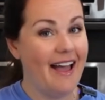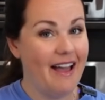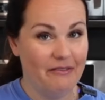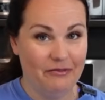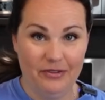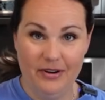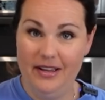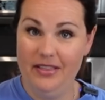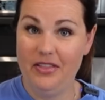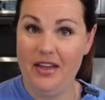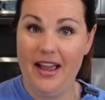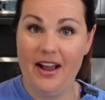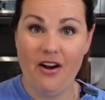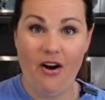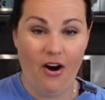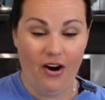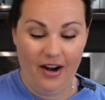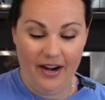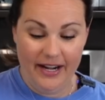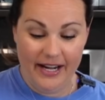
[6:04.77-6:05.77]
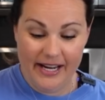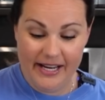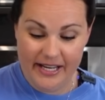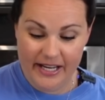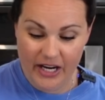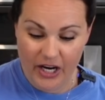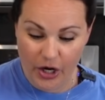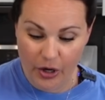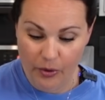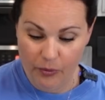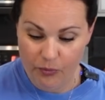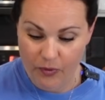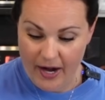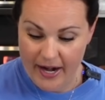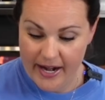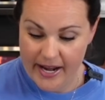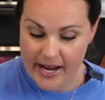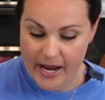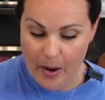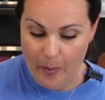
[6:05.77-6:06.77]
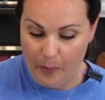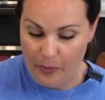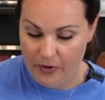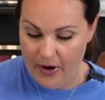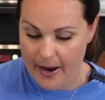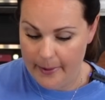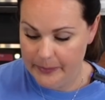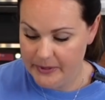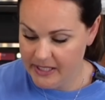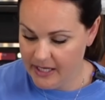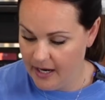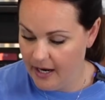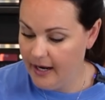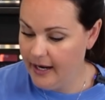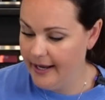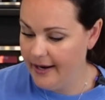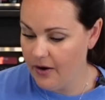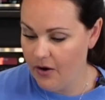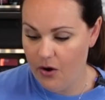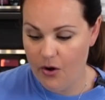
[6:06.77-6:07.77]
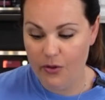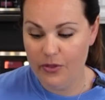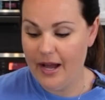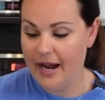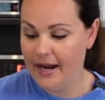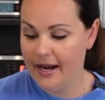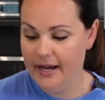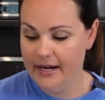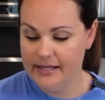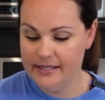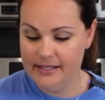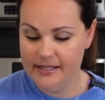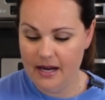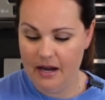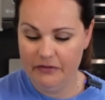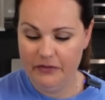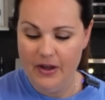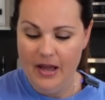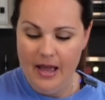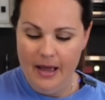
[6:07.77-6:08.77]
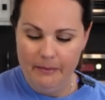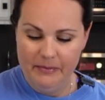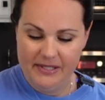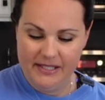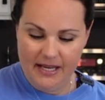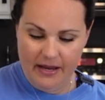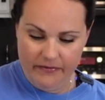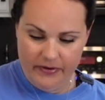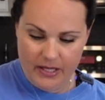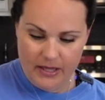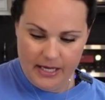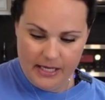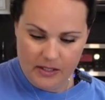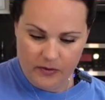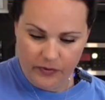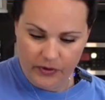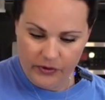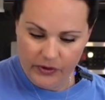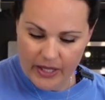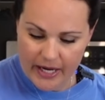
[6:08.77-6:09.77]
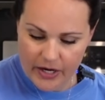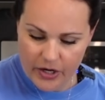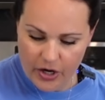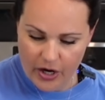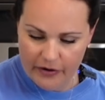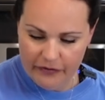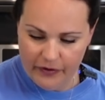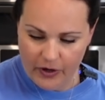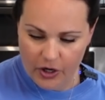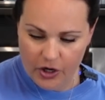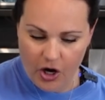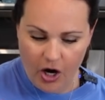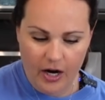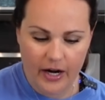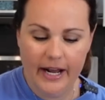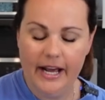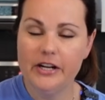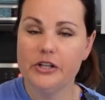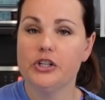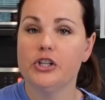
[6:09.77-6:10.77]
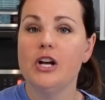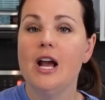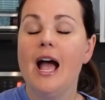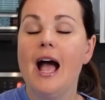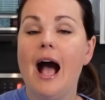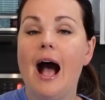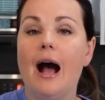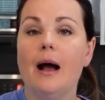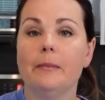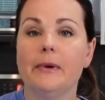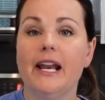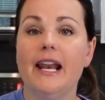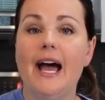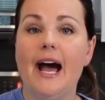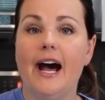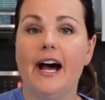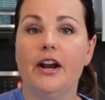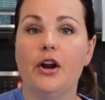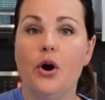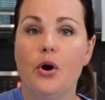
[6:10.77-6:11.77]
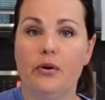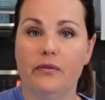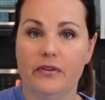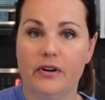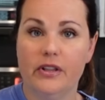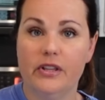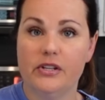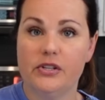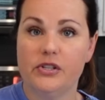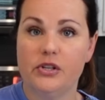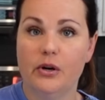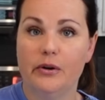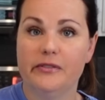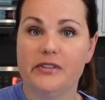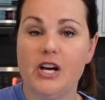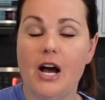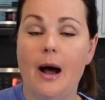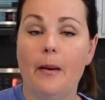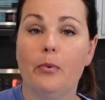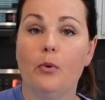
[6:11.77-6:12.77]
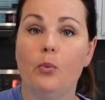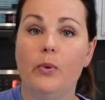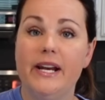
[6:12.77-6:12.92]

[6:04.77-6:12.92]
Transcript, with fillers: everything already here, ready, prepped, cut, all that kind of stuff, saving these for later for garnish, I'm gonna head over to the stovetop.